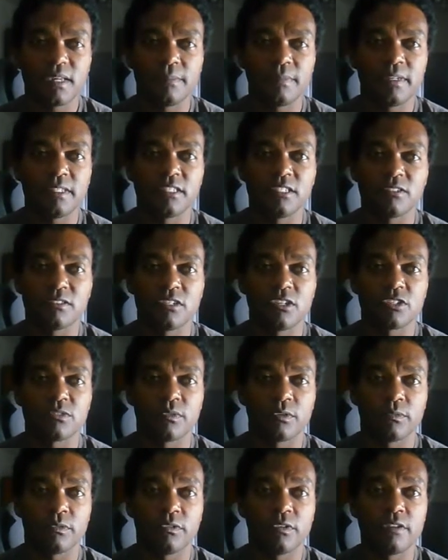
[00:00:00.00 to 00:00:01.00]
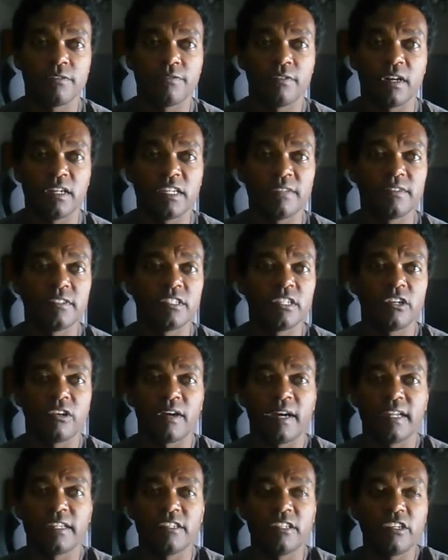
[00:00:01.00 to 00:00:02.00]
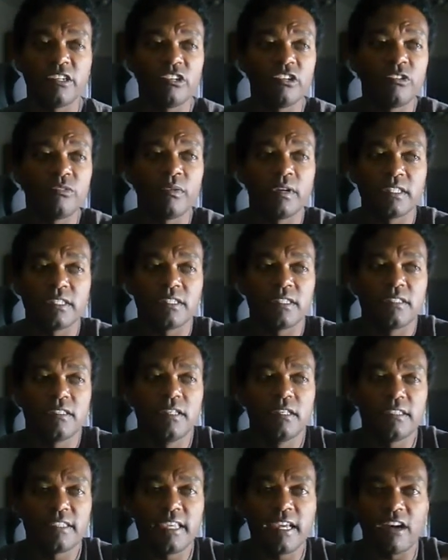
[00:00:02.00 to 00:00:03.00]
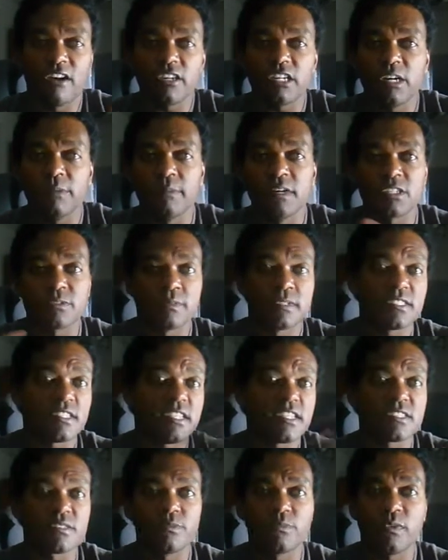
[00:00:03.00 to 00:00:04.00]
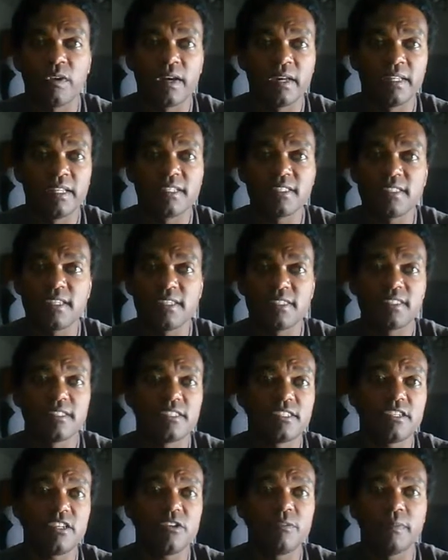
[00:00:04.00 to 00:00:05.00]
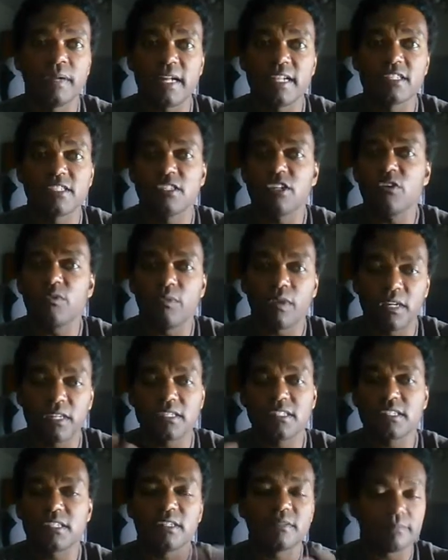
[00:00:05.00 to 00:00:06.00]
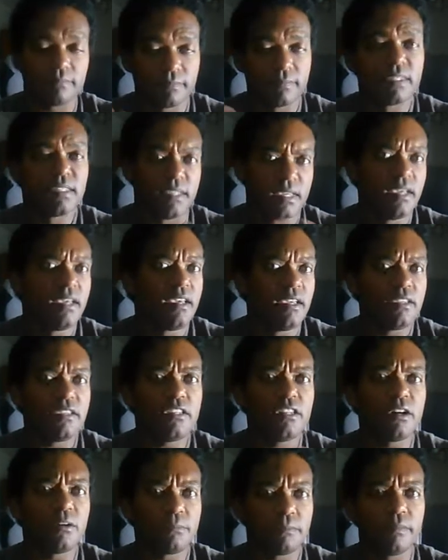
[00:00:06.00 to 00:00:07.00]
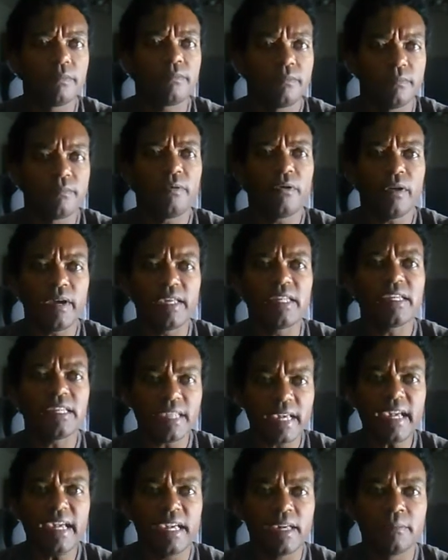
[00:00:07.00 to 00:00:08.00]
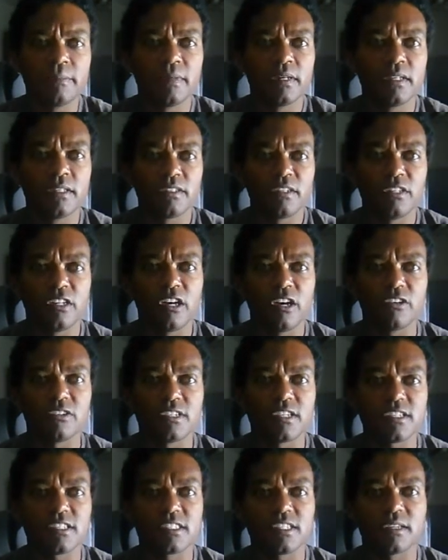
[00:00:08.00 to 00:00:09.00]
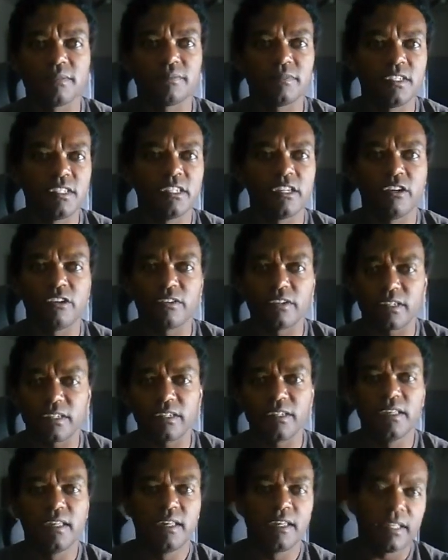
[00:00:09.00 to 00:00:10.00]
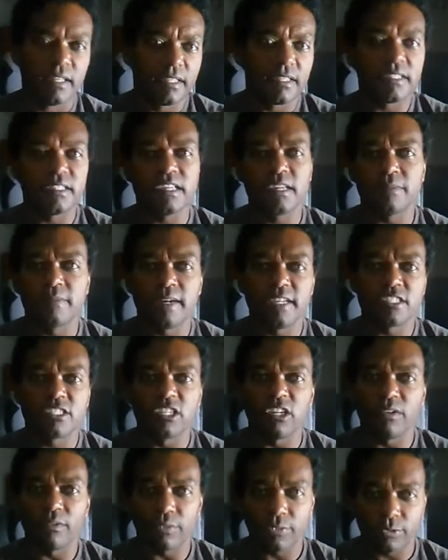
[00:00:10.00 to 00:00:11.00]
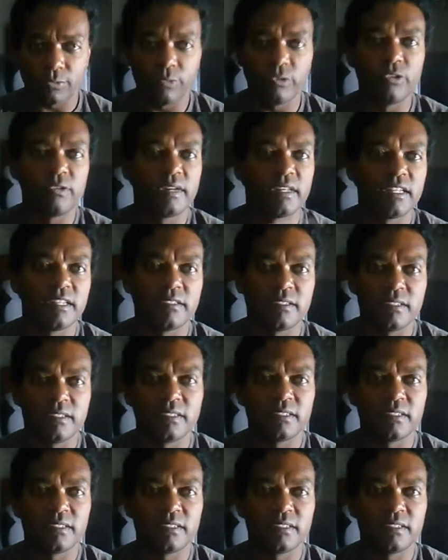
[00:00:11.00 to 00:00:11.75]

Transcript: I mean, those were really fun, even though I knew what the outcome was with season one and season two, but I still wanted to, you know, play the game, you know, just to, you know, get myself through it.